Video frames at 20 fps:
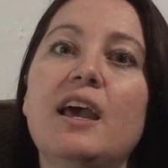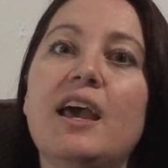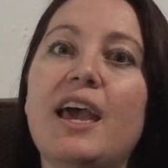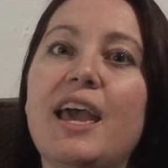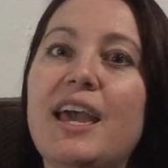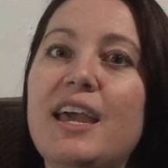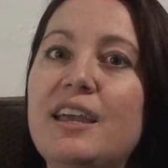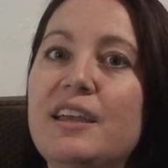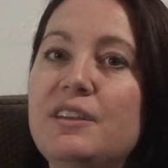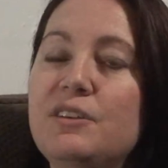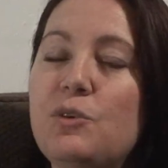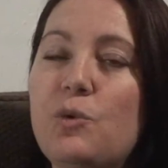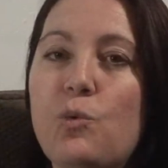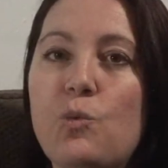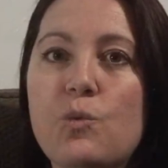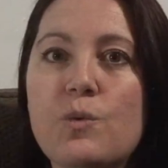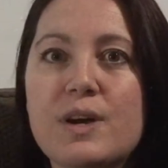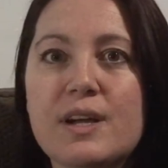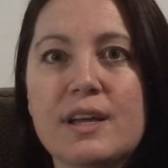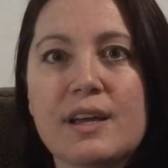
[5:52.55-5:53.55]
And
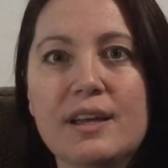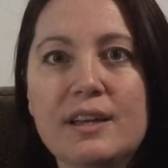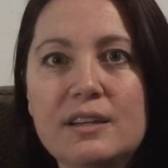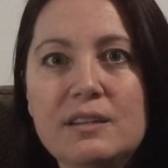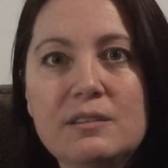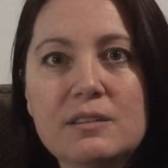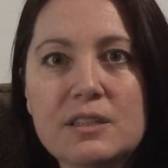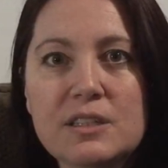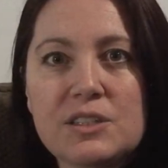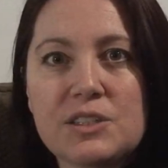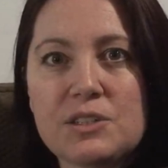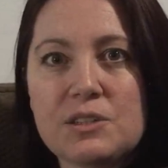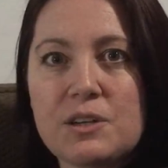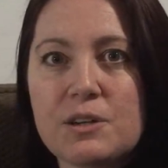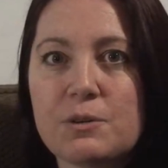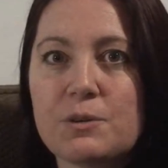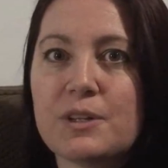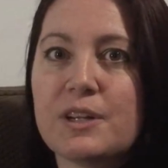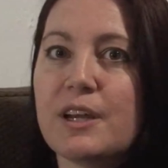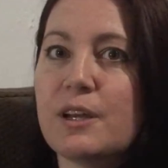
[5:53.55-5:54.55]
what kind of looks are
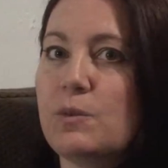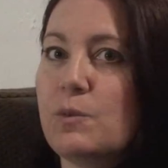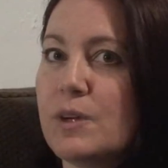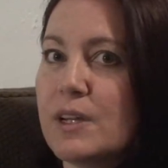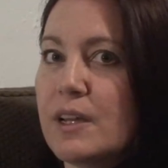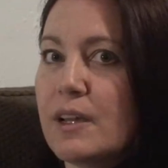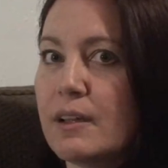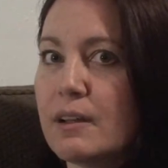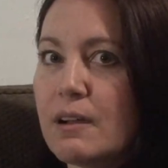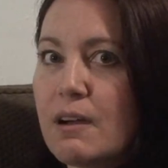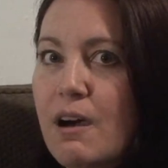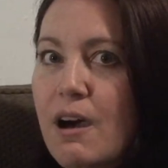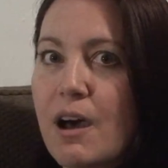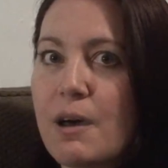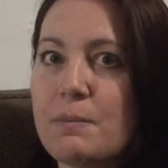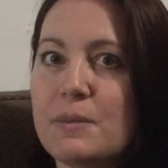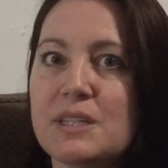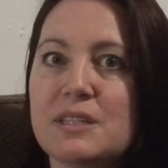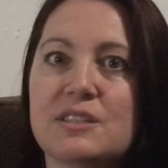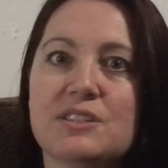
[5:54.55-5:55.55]
going on? What kind of
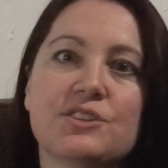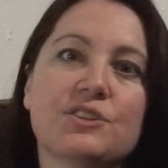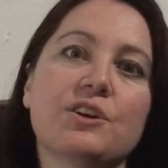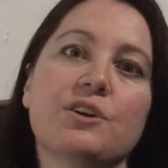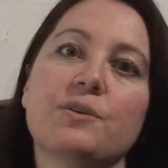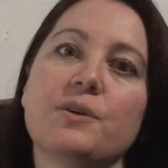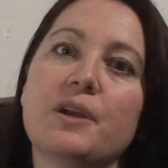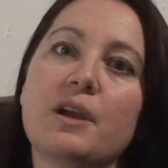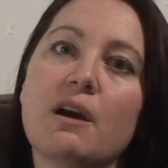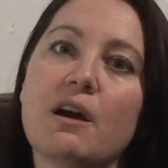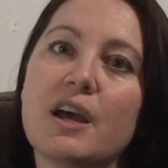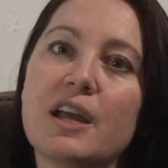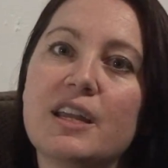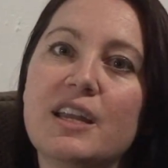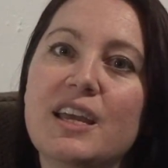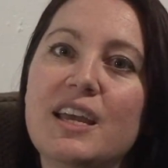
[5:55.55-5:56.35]
comments are going on?